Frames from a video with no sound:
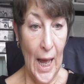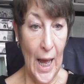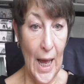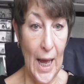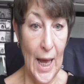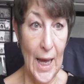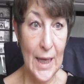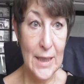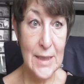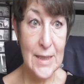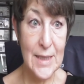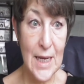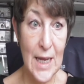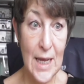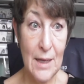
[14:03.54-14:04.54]
And
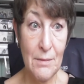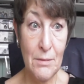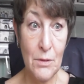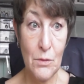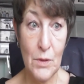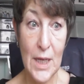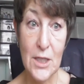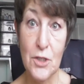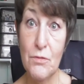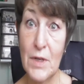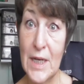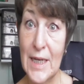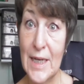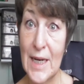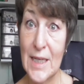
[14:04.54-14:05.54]
we had a
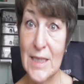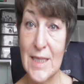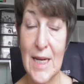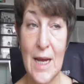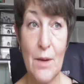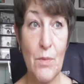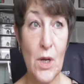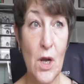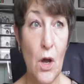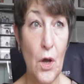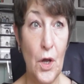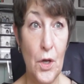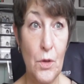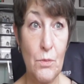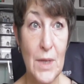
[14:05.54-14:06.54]
really nice time. We
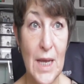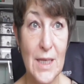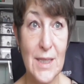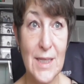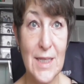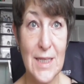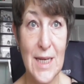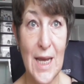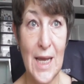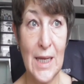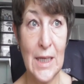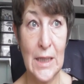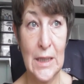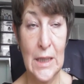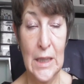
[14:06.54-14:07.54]
got home yesterday,
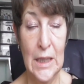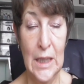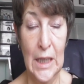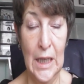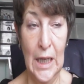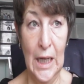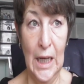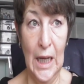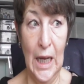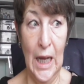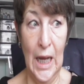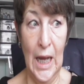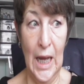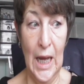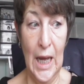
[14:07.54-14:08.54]

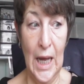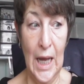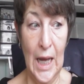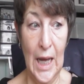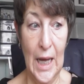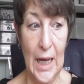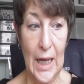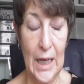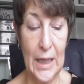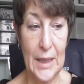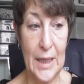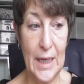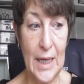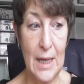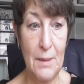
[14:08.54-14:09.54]

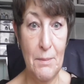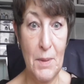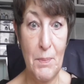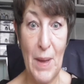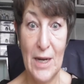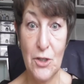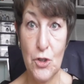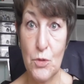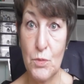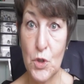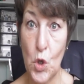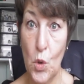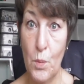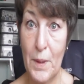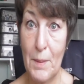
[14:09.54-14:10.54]
and my bedroom's
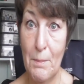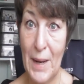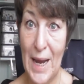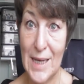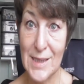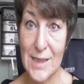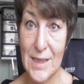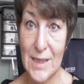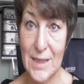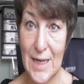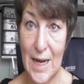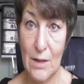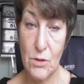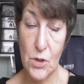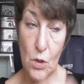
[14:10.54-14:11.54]
all been plastered
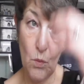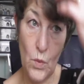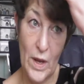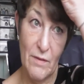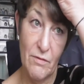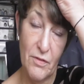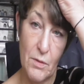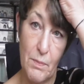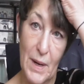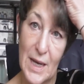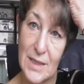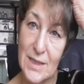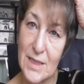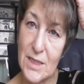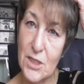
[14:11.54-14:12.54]
now, so I'm waiting for the
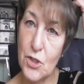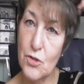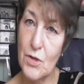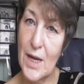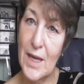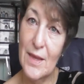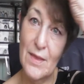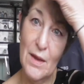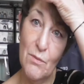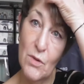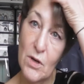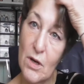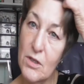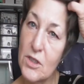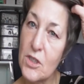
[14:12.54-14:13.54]
plaster to dry, and then we've
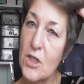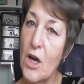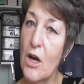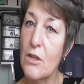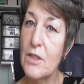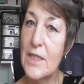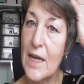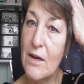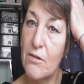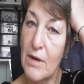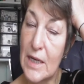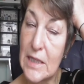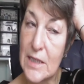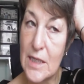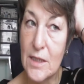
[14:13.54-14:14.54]
got to start and
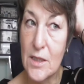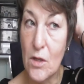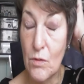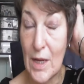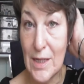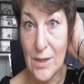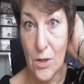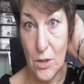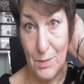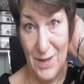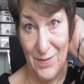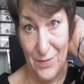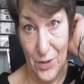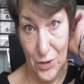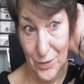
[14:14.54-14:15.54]
decorate it, so that's going to be
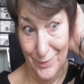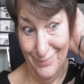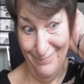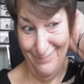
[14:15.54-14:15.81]
fun.